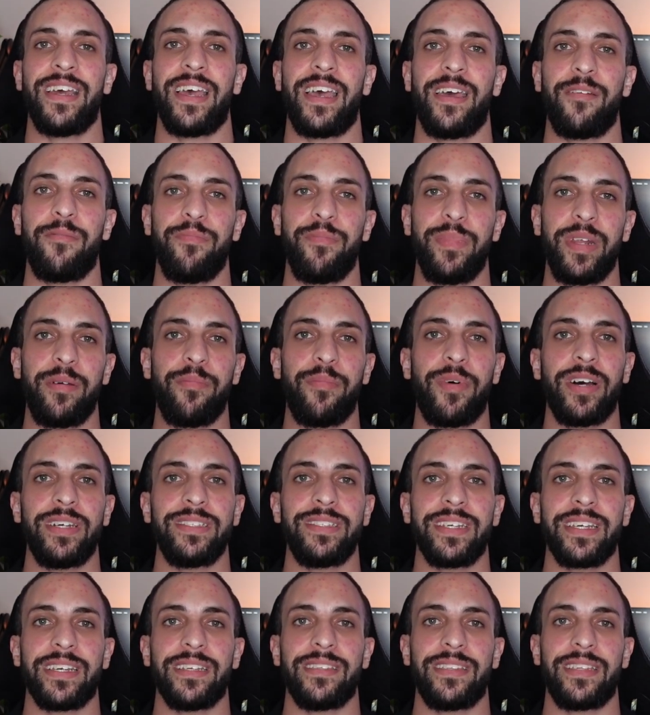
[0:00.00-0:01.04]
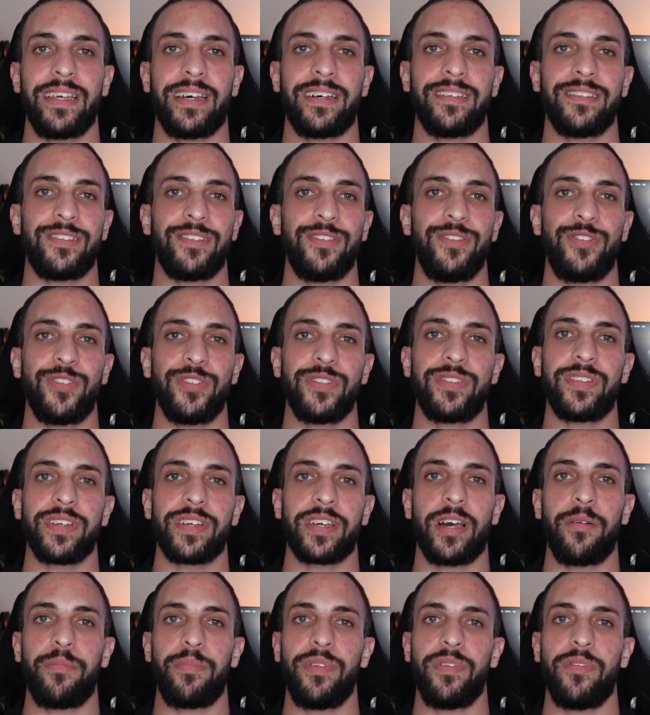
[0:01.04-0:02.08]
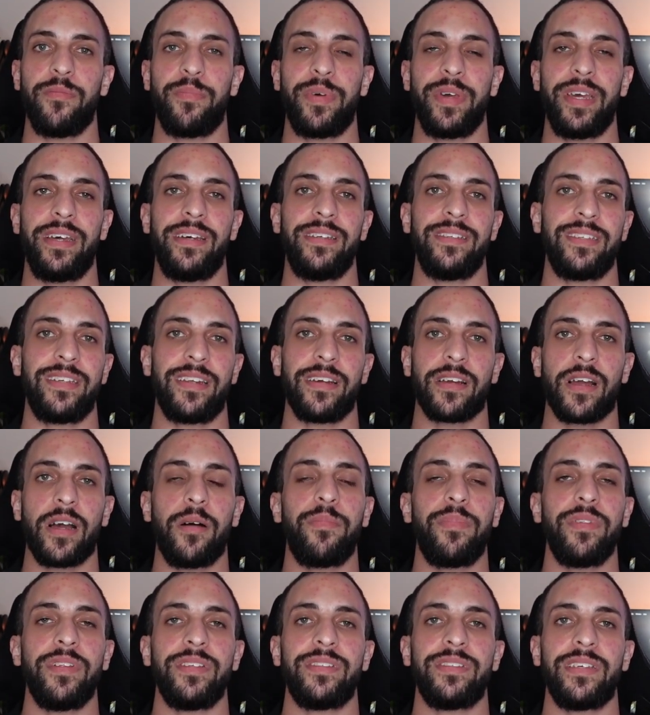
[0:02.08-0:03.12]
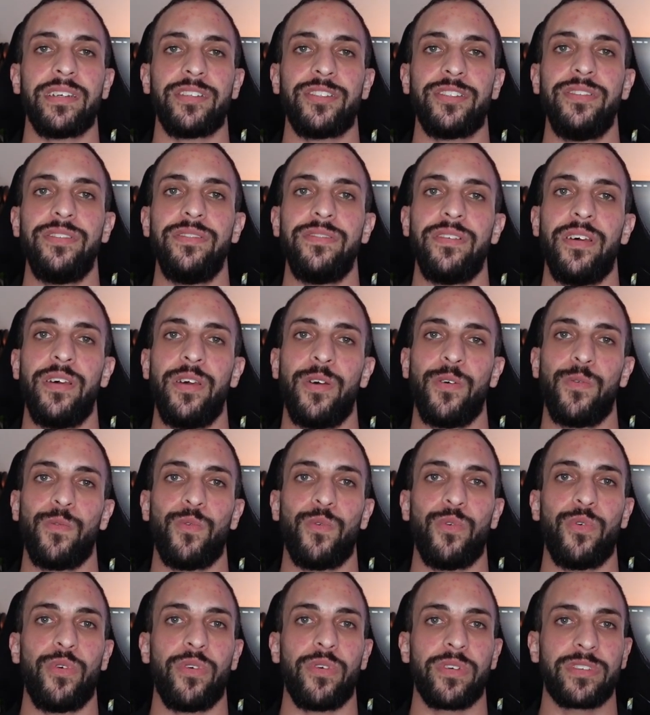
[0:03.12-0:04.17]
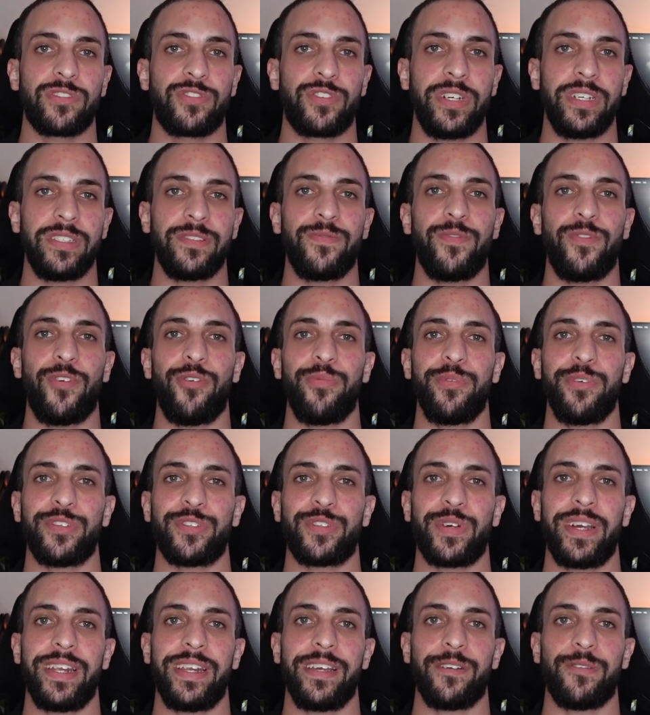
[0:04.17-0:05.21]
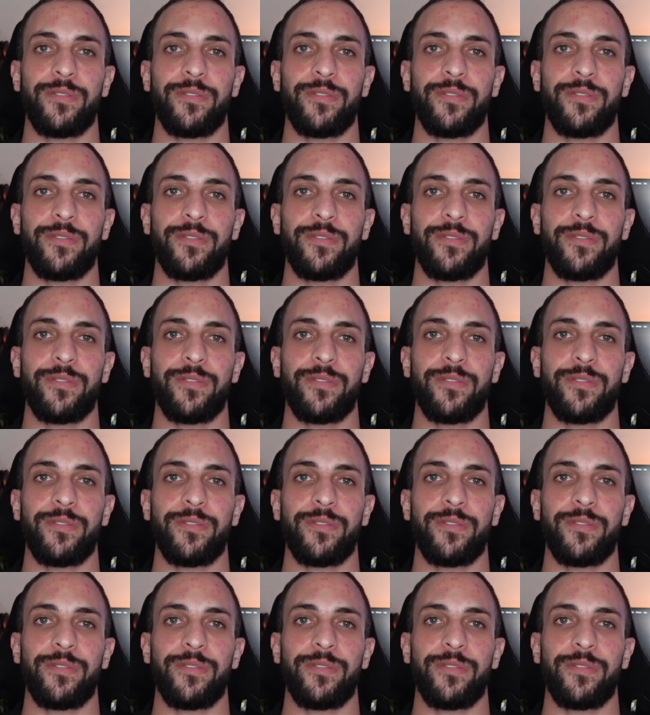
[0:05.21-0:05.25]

and minimizing it down to just a couple of pairs and a couple of sessions will transform your trading